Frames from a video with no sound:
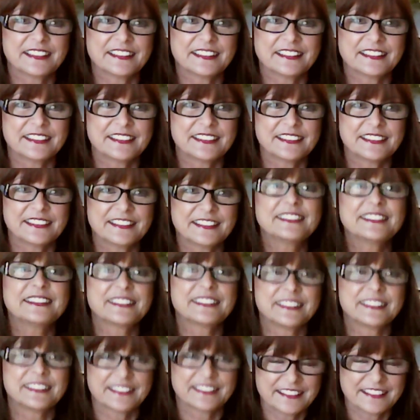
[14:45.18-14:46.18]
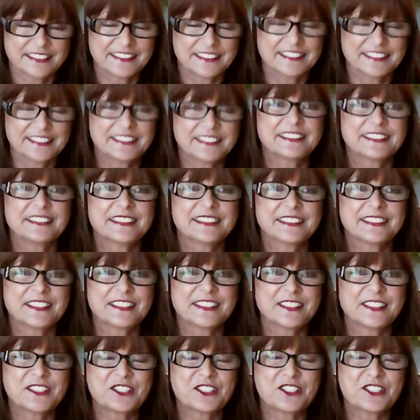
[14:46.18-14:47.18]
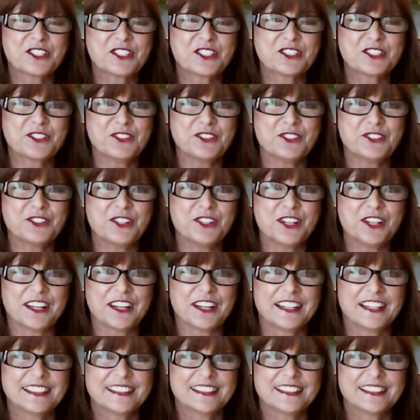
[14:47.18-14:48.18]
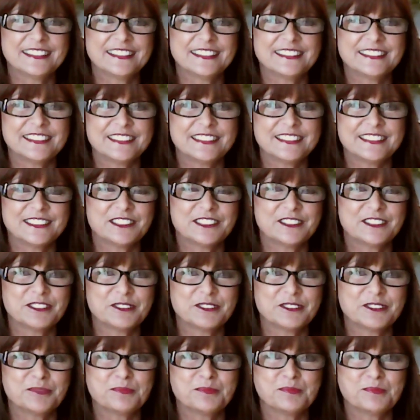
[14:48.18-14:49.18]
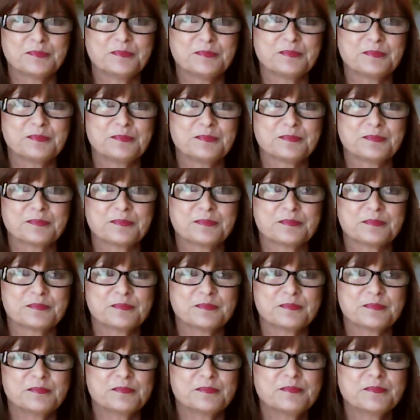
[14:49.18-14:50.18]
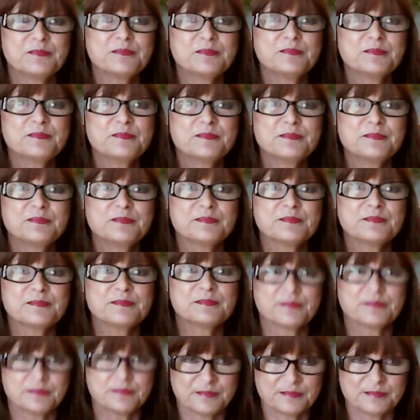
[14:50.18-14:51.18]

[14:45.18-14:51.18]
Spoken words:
[no speech]